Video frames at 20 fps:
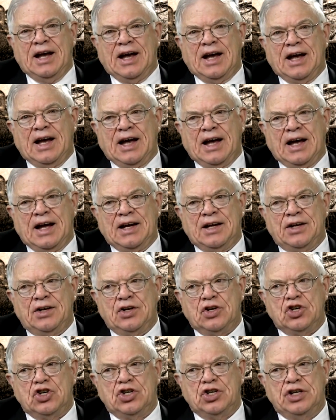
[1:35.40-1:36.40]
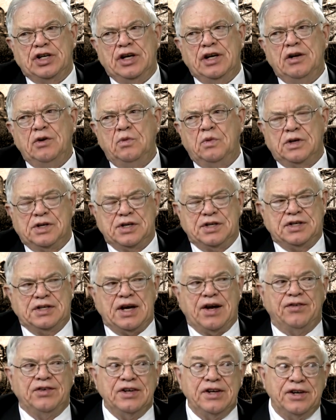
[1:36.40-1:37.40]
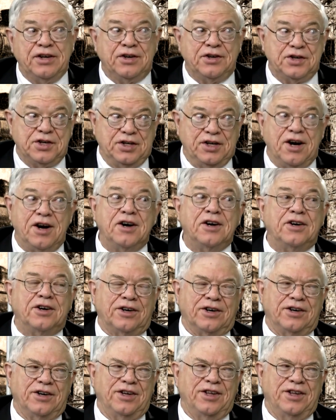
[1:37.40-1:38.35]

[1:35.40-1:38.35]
and she was seven years younger